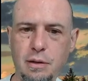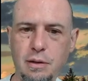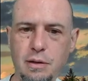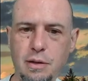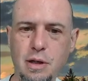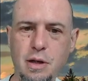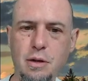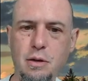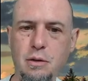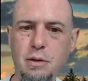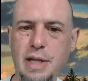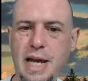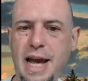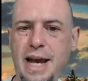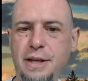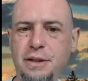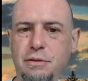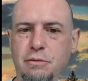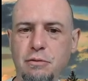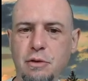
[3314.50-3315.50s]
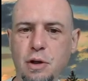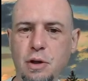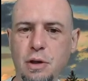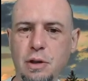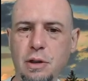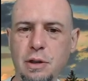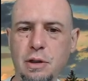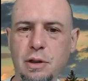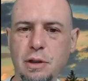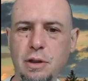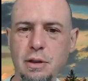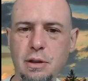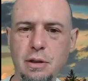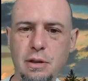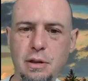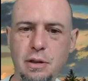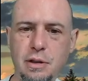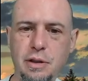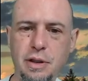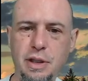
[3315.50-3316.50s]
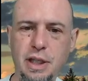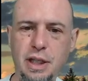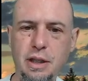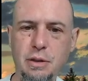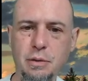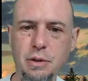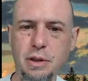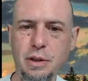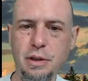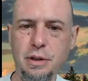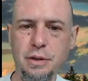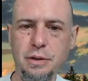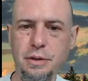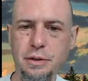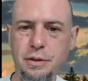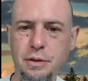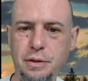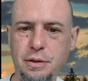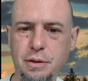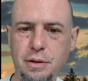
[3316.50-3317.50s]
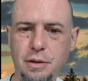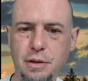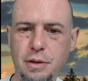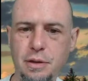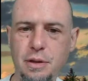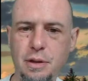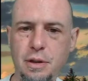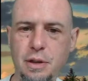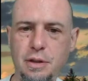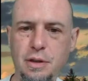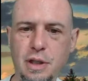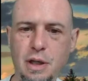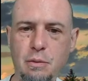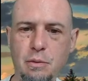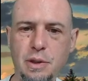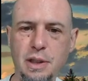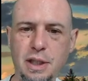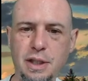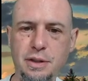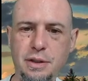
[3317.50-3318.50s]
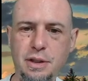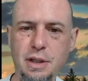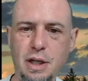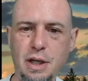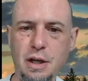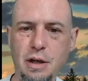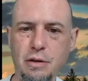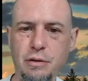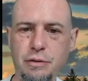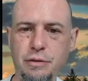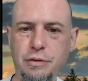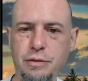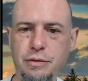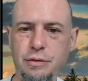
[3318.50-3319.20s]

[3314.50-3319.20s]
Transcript: So last roll equals some list of,